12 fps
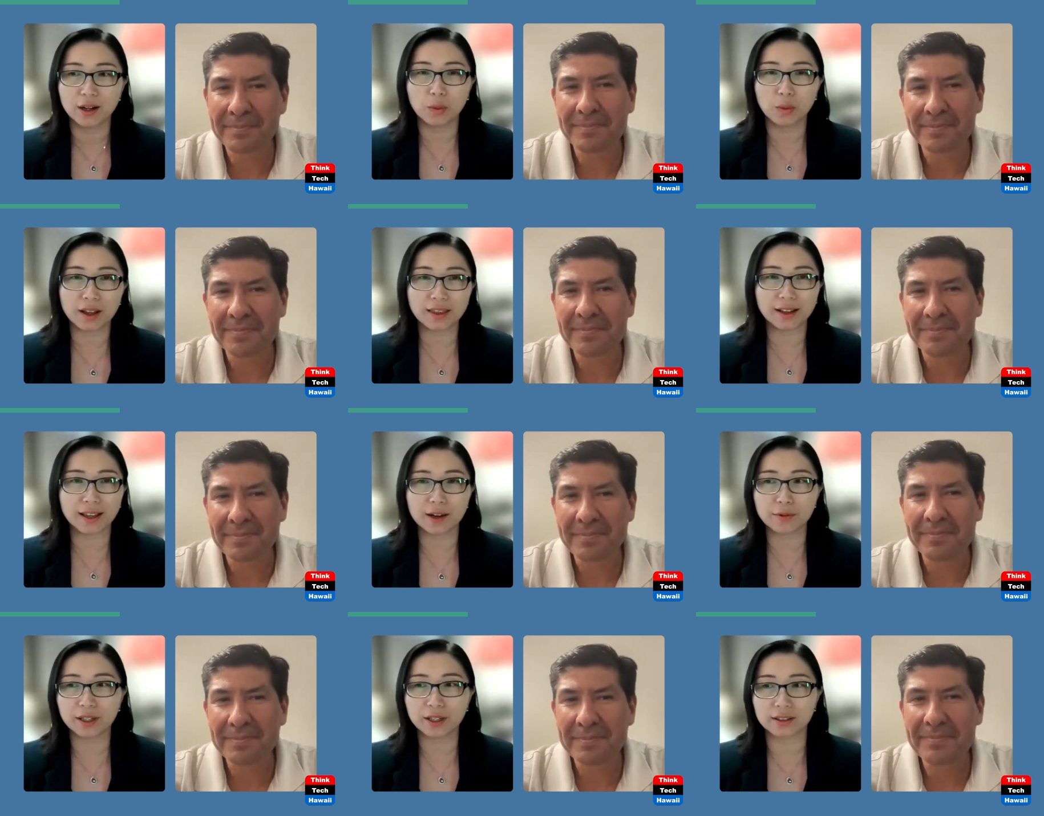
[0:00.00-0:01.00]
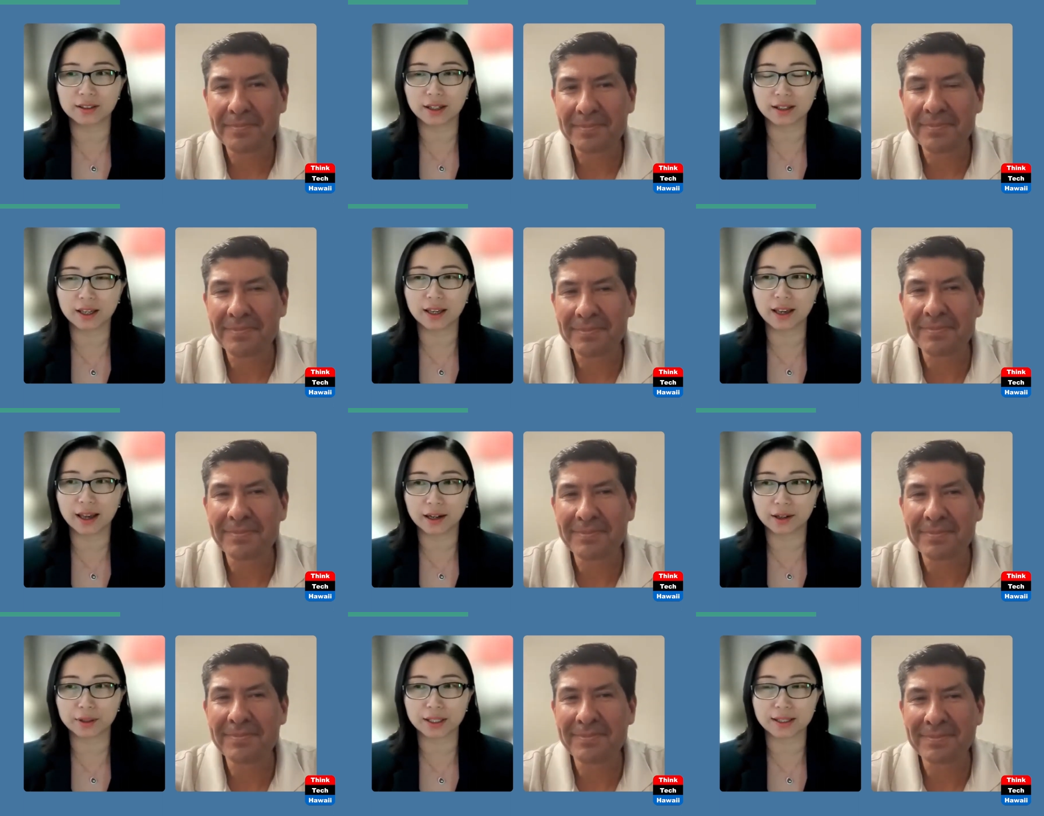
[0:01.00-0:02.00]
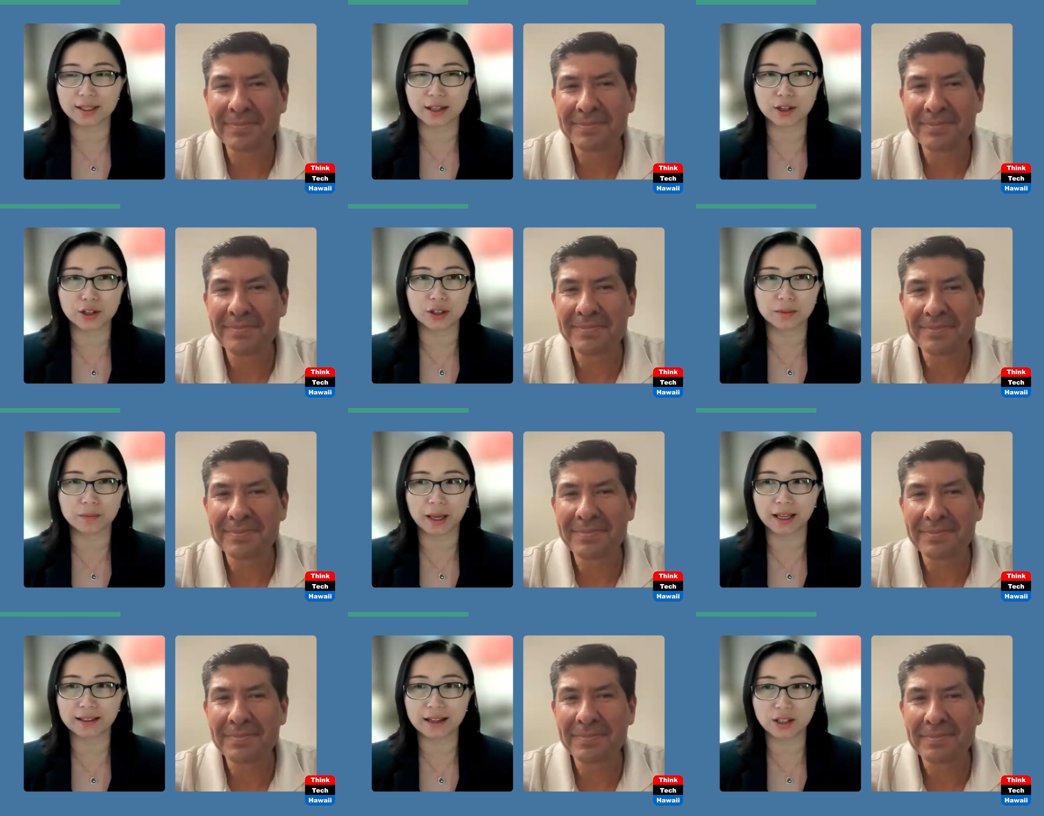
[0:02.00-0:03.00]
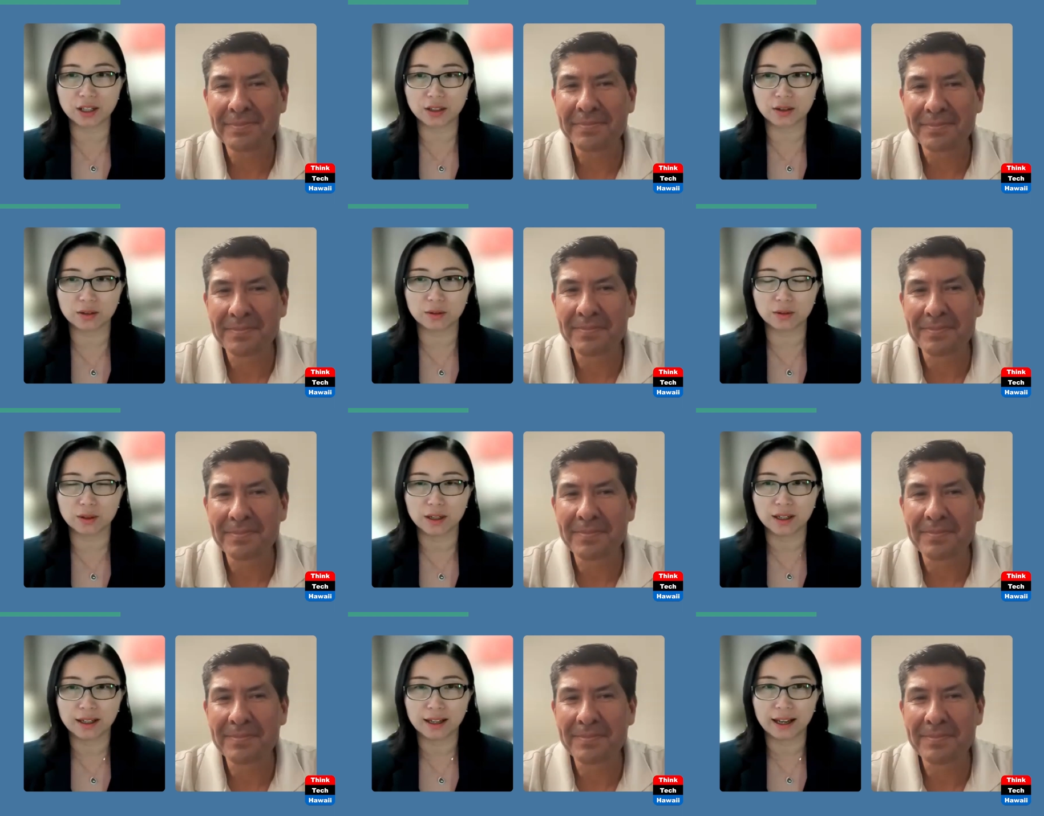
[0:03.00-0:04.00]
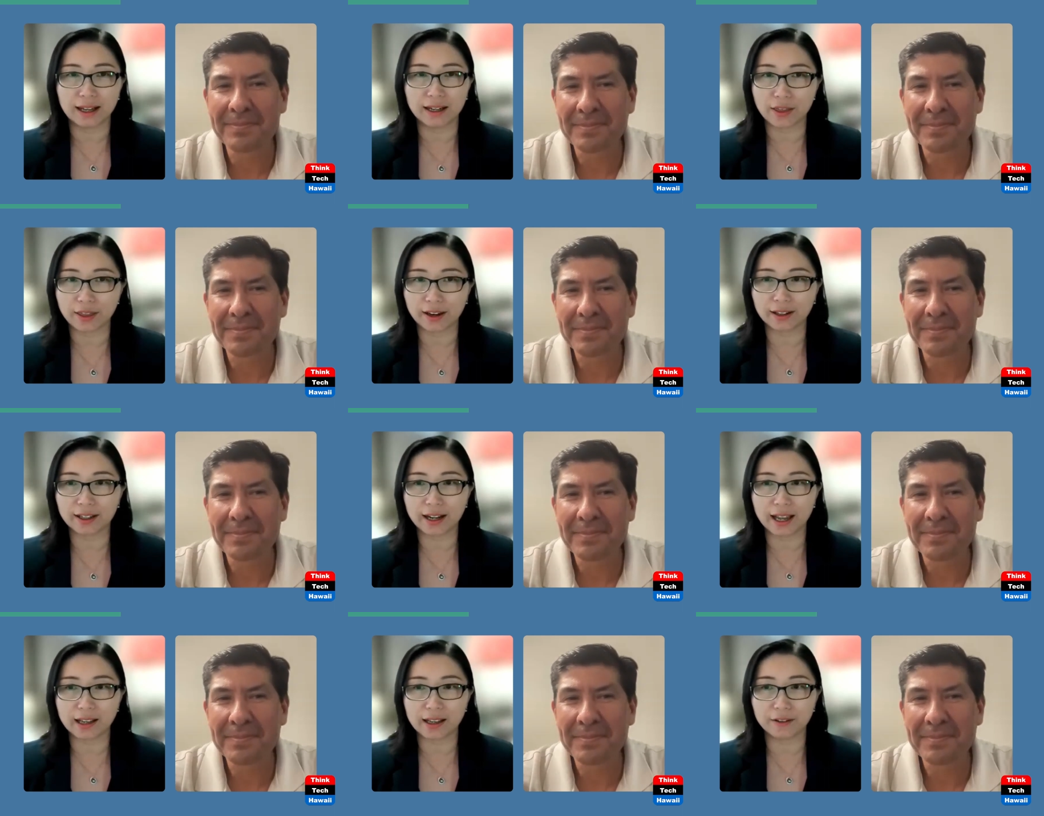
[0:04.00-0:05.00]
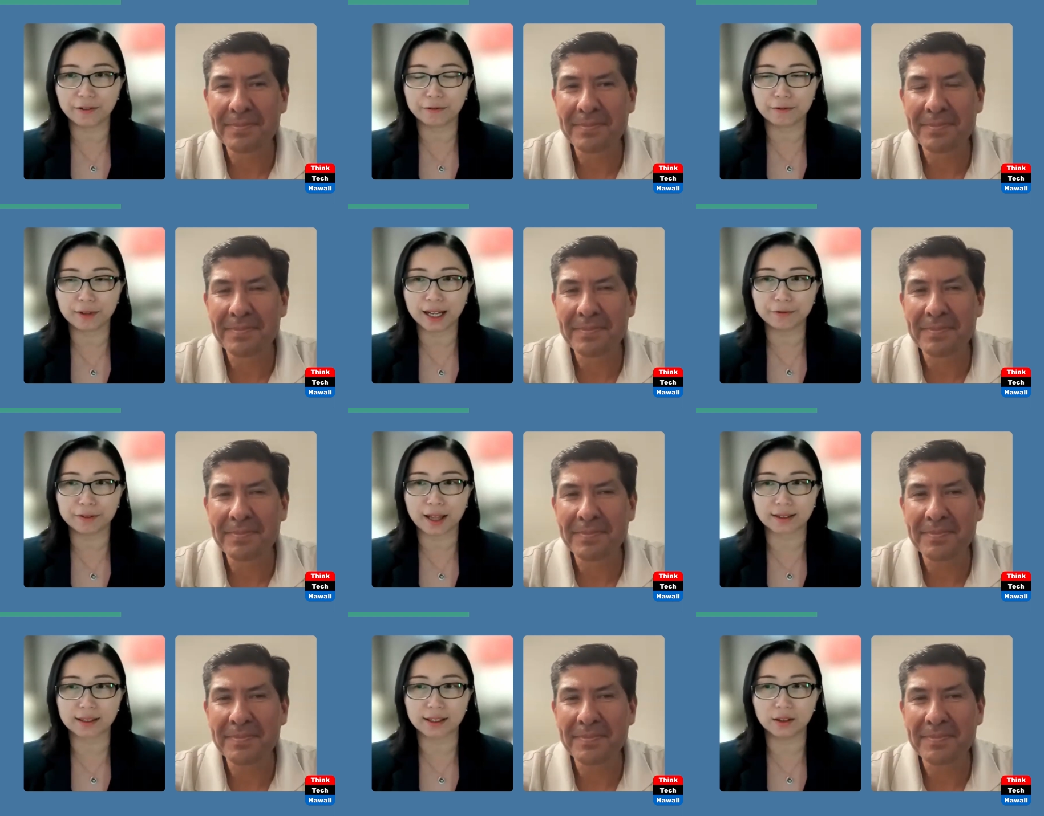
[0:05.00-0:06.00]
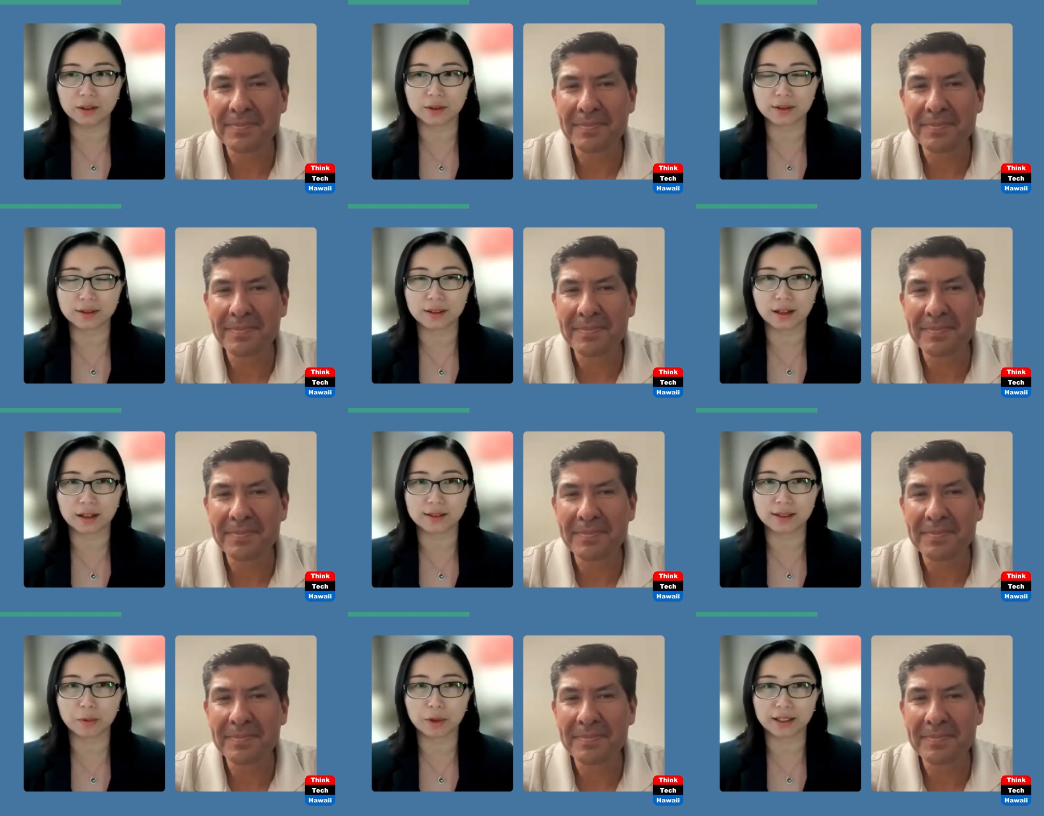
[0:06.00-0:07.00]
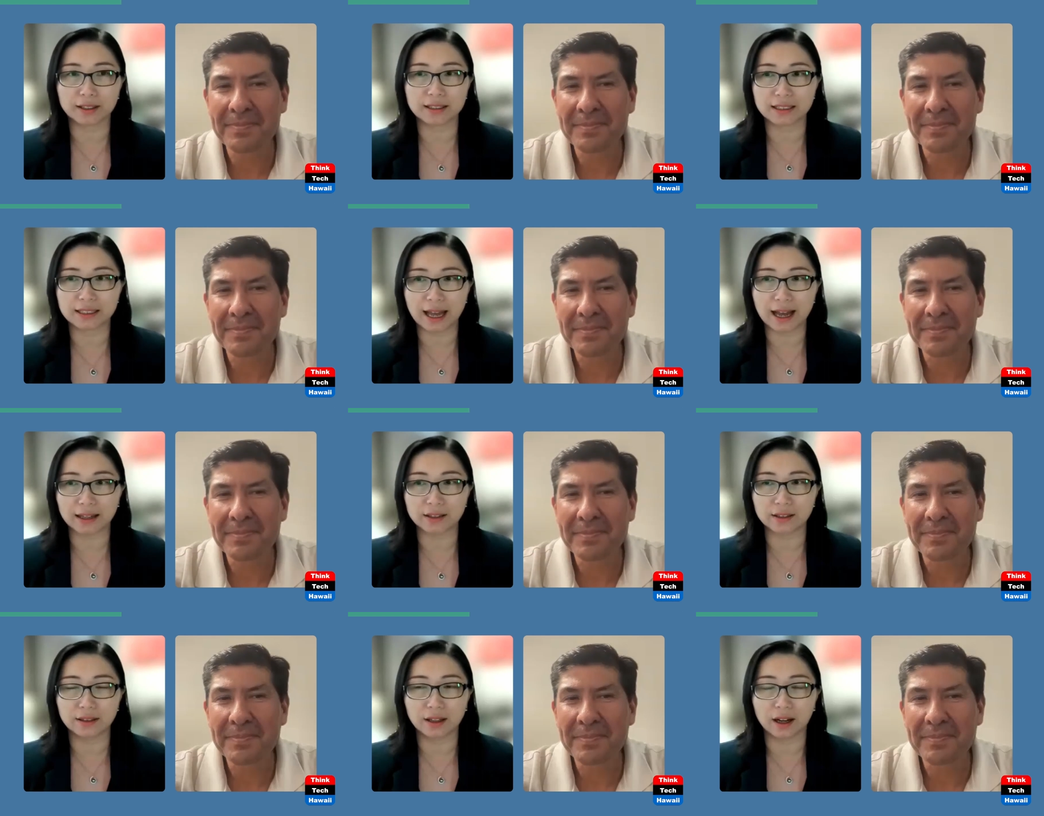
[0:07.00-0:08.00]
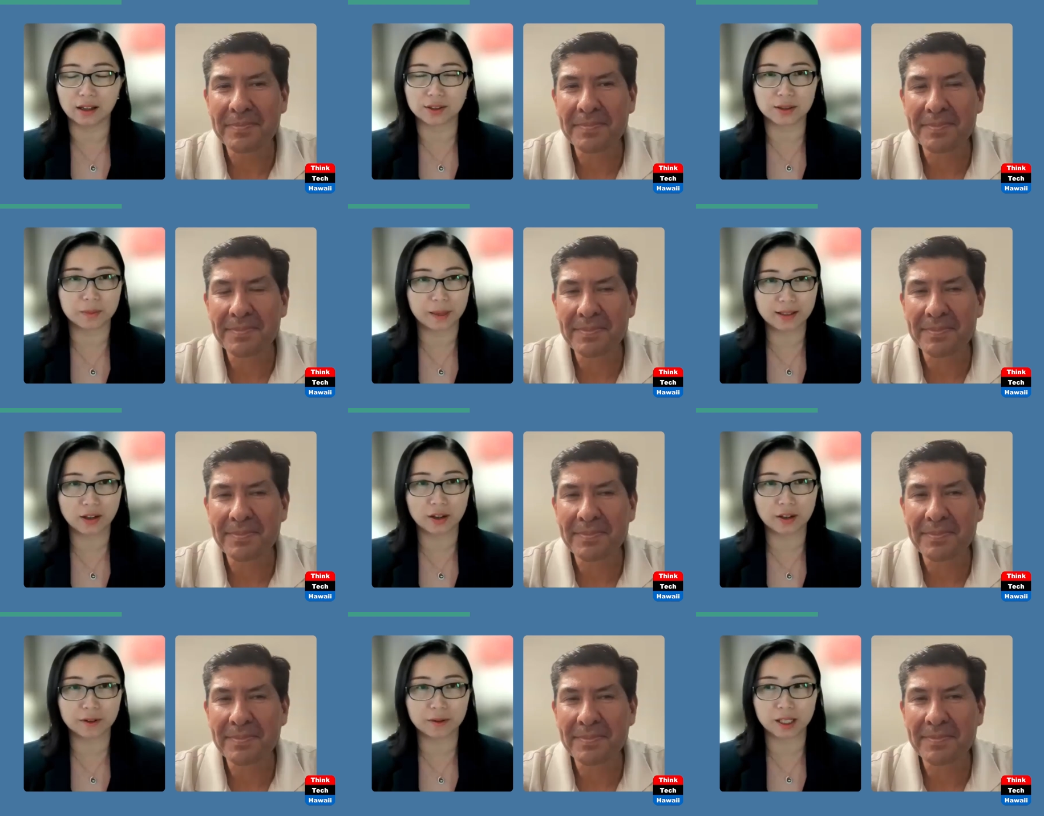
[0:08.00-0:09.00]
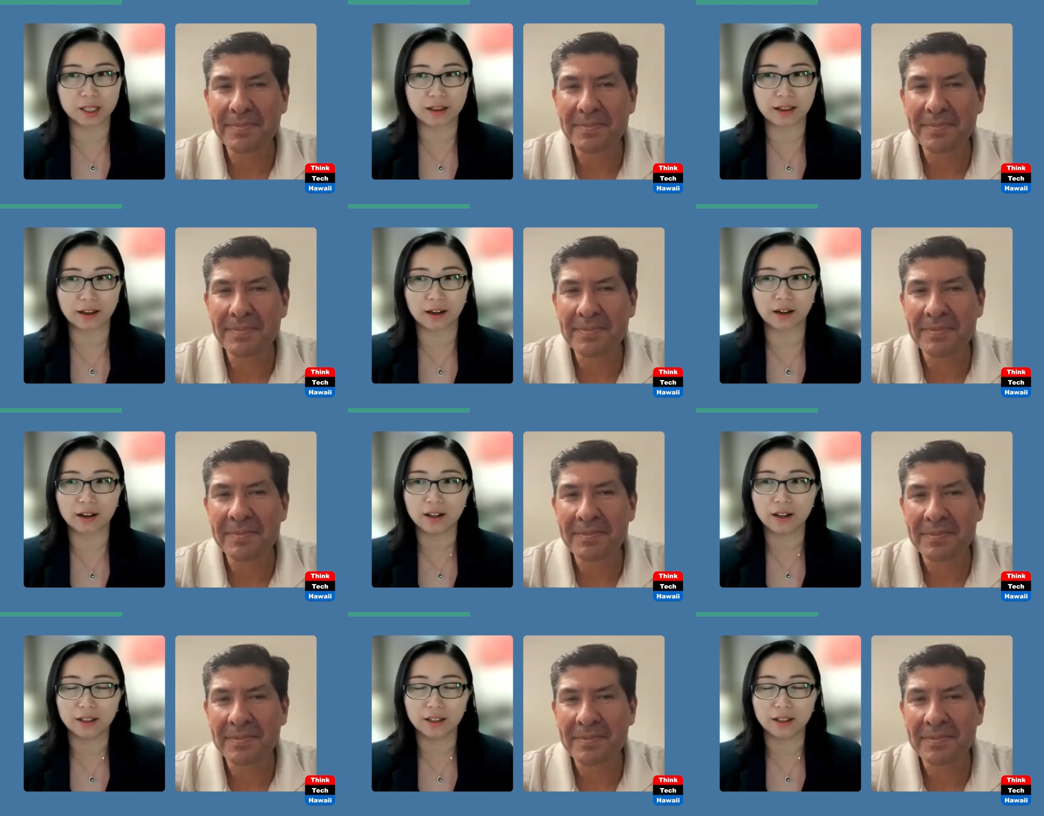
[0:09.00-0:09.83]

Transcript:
Speaker 1: what other key, rear key areas they should pay attention to and are there any red flag signals uh, someone can detect uh, just based on information there,